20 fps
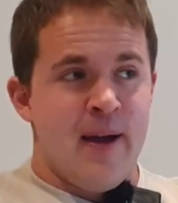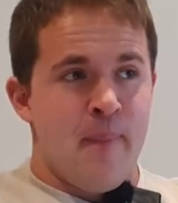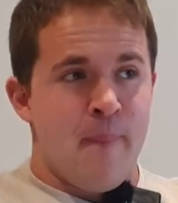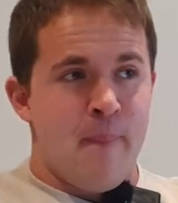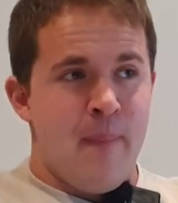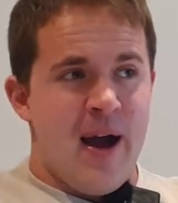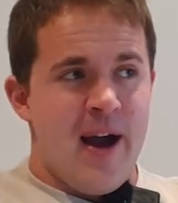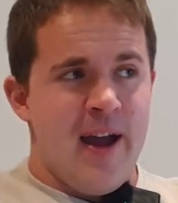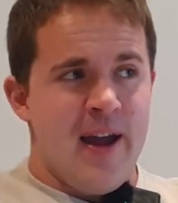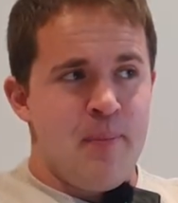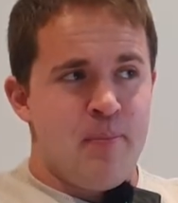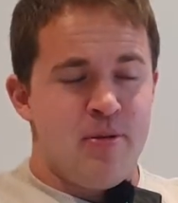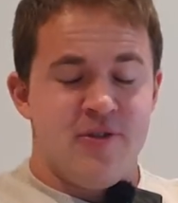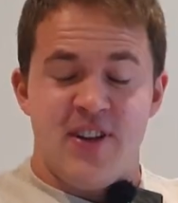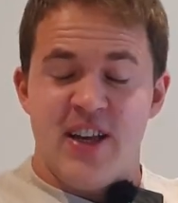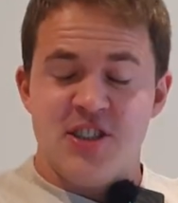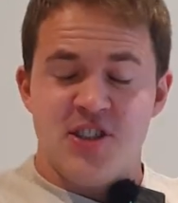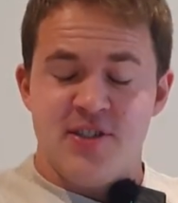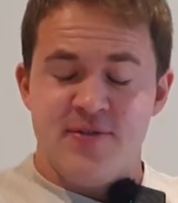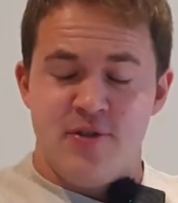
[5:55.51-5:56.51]
My
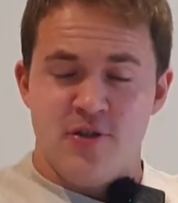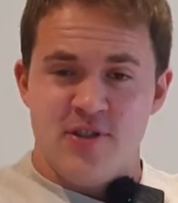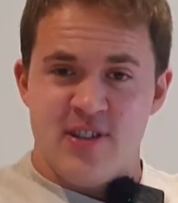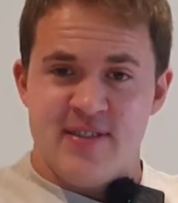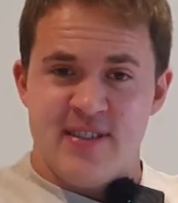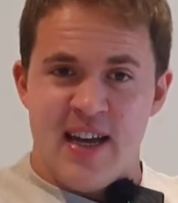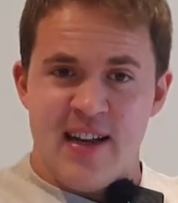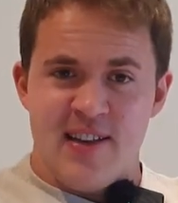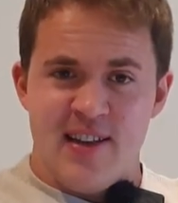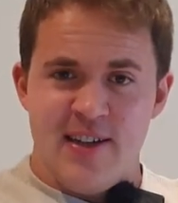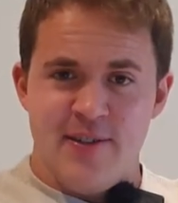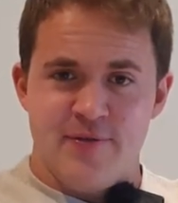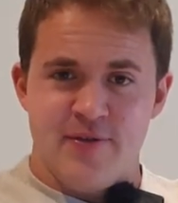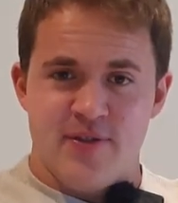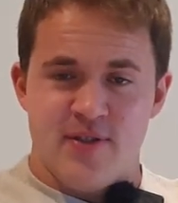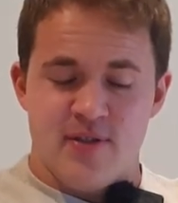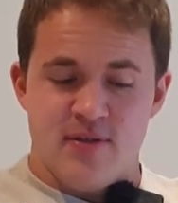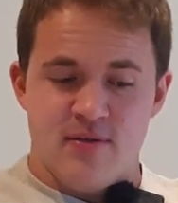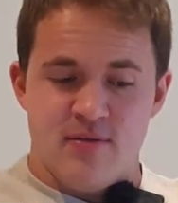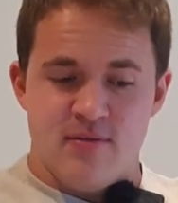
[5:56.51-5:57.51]
prediction for the deadlift,
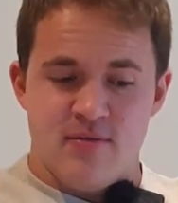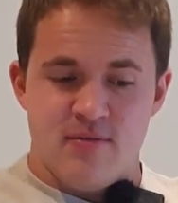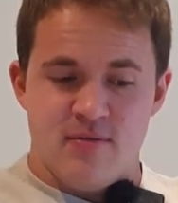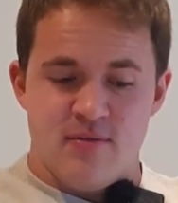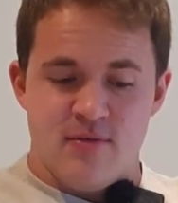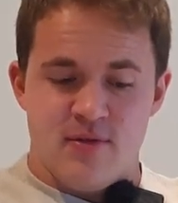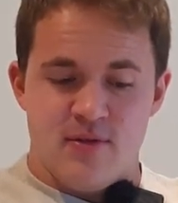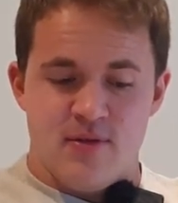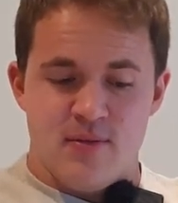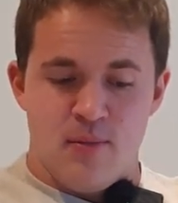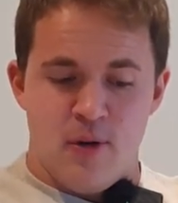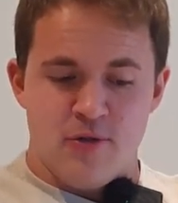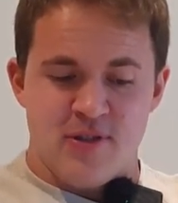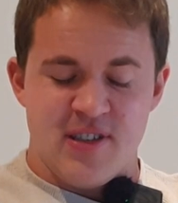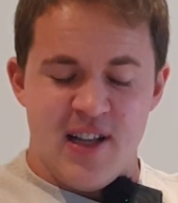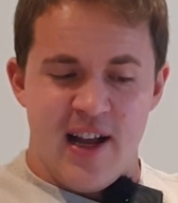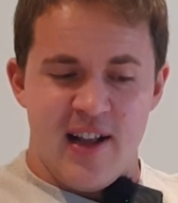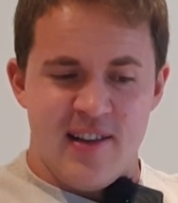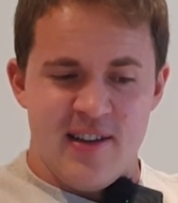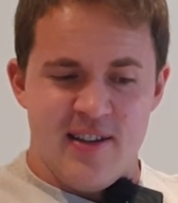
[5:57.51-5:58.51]
most
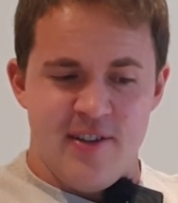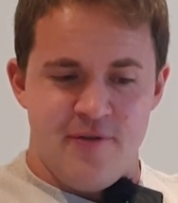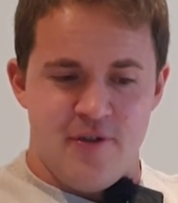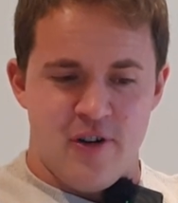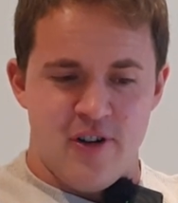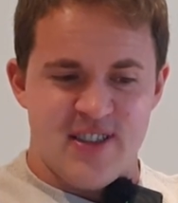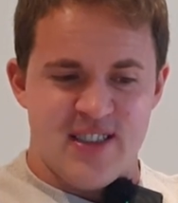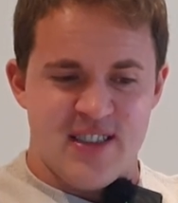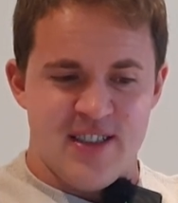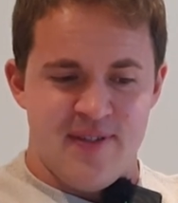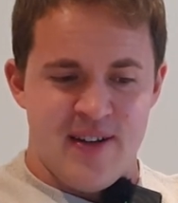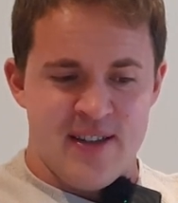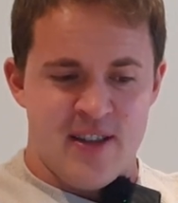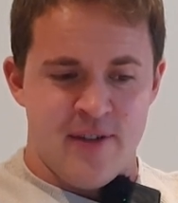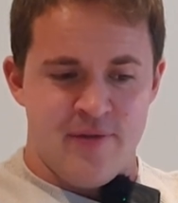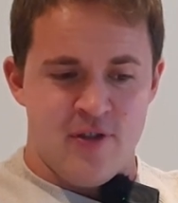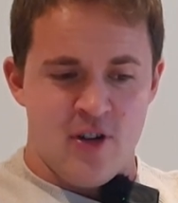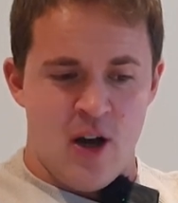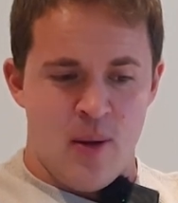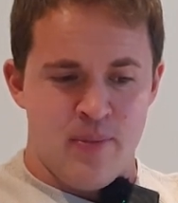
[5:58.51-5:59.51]
likely the first event
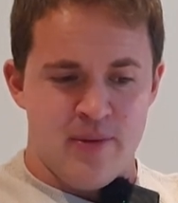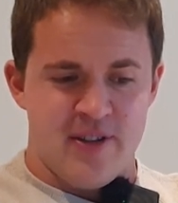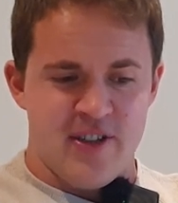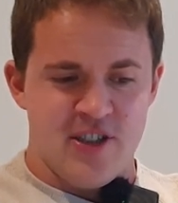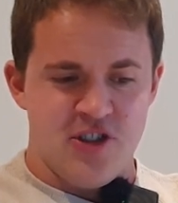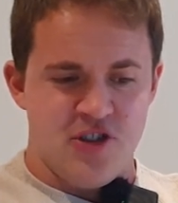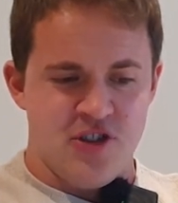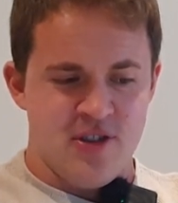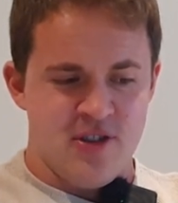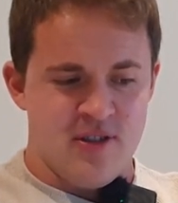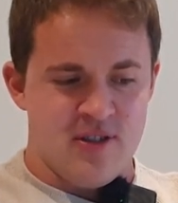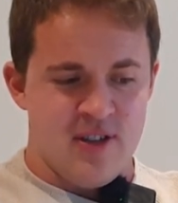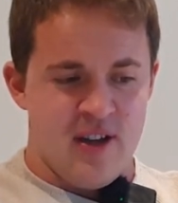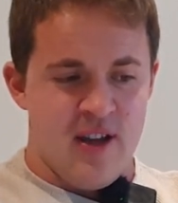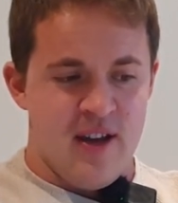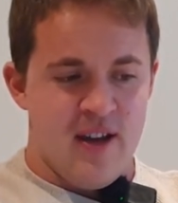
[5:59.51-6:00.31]
of the competition.